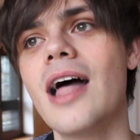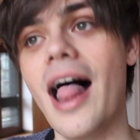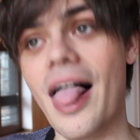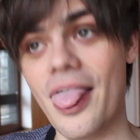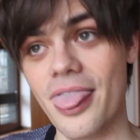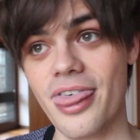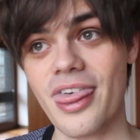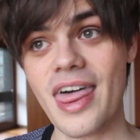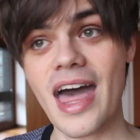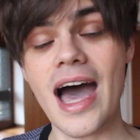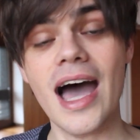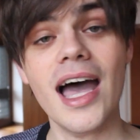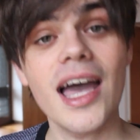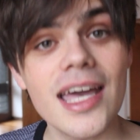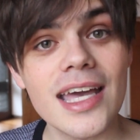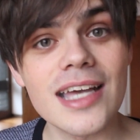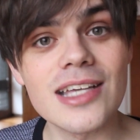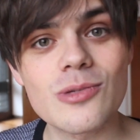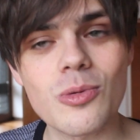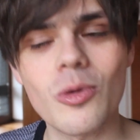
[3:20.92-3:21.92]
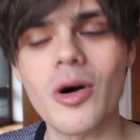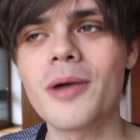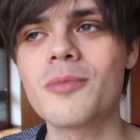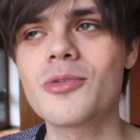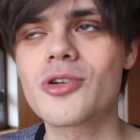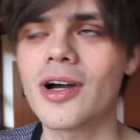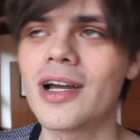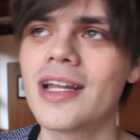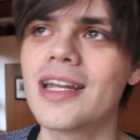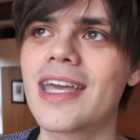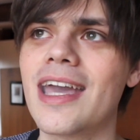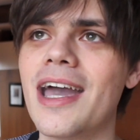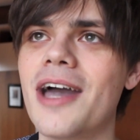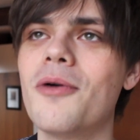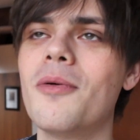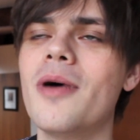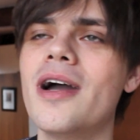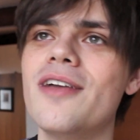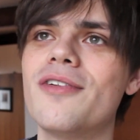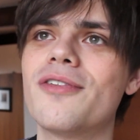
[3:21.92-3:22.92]
And that is what I'm trying to get
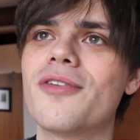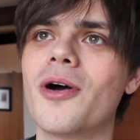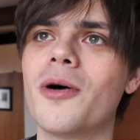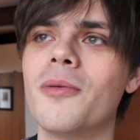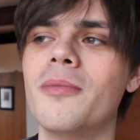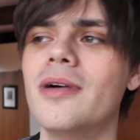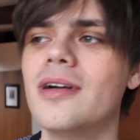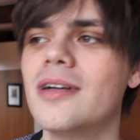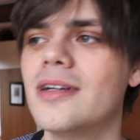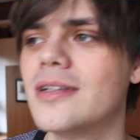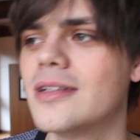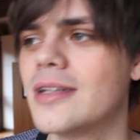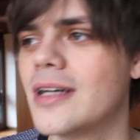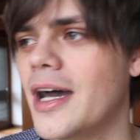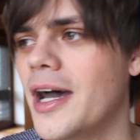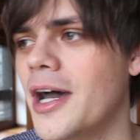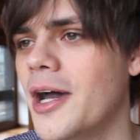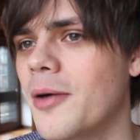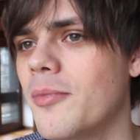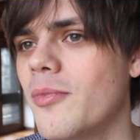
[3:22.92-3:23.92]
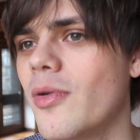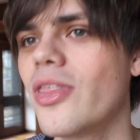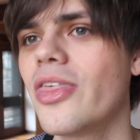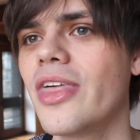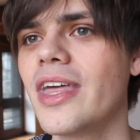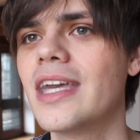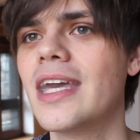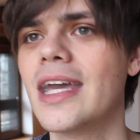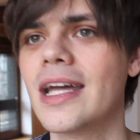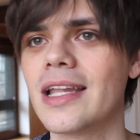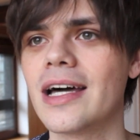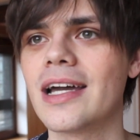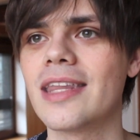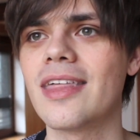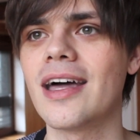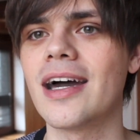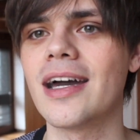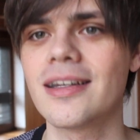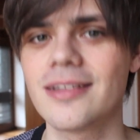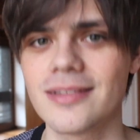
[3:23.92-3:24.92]
away from, thinking like
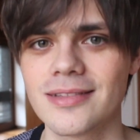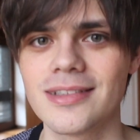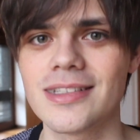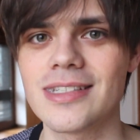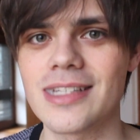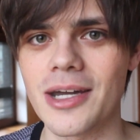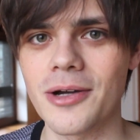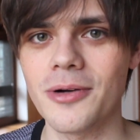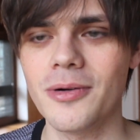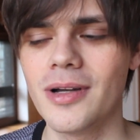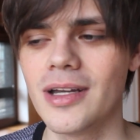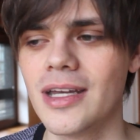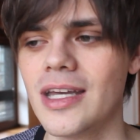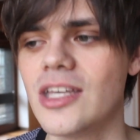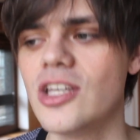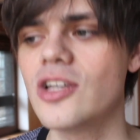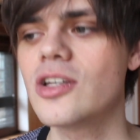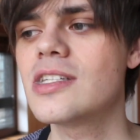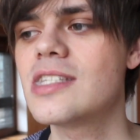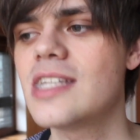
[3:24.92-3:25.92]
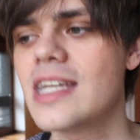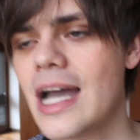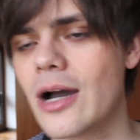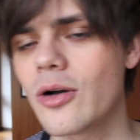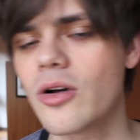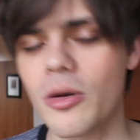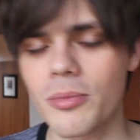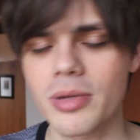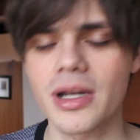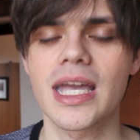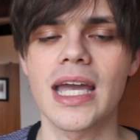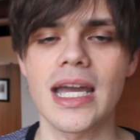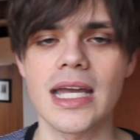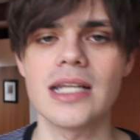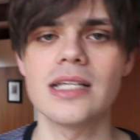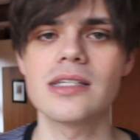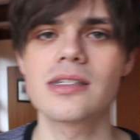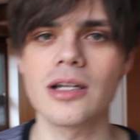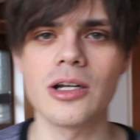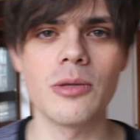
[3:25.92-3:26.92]
that. So you can see how
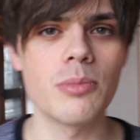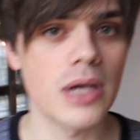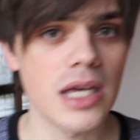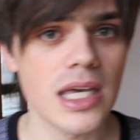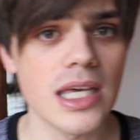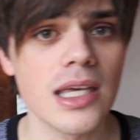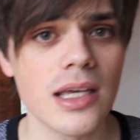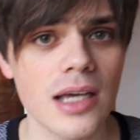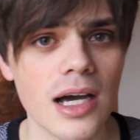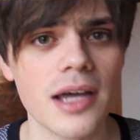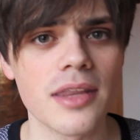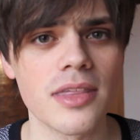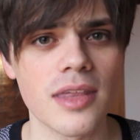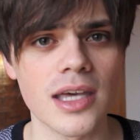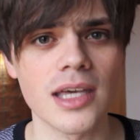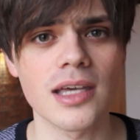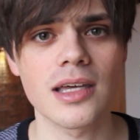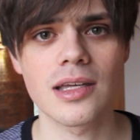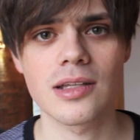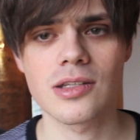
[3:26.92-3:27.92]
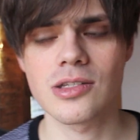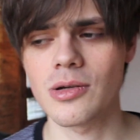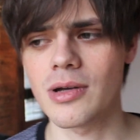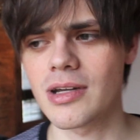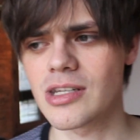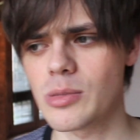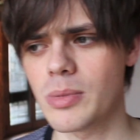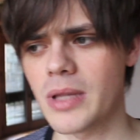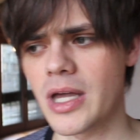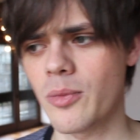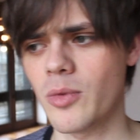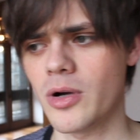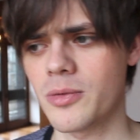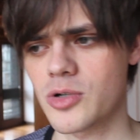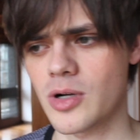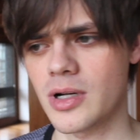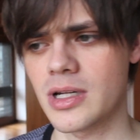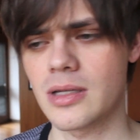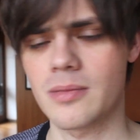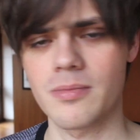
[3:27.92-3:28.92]
complicated it's going to be, I think, to explain what
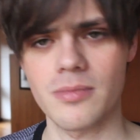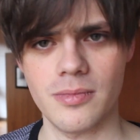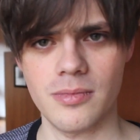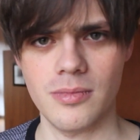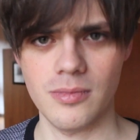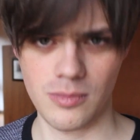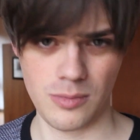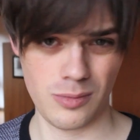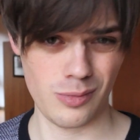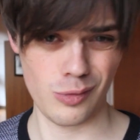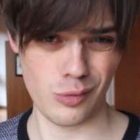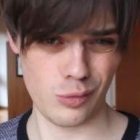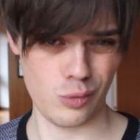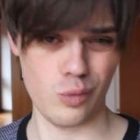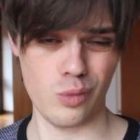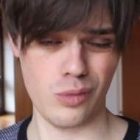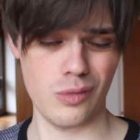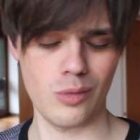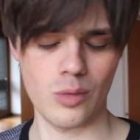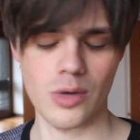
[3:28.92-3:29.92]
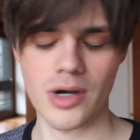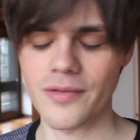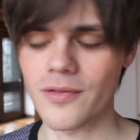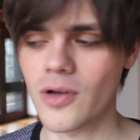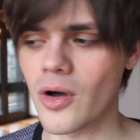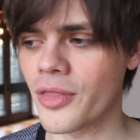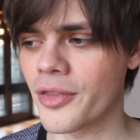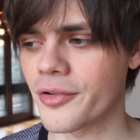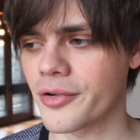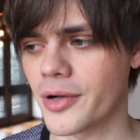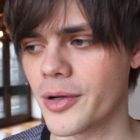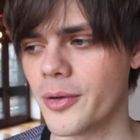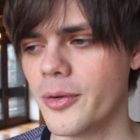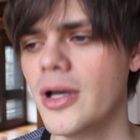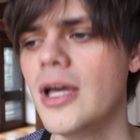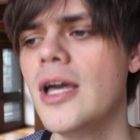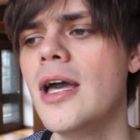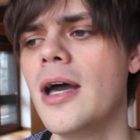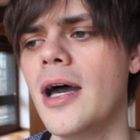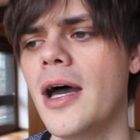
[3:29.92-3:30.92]
I've gone through.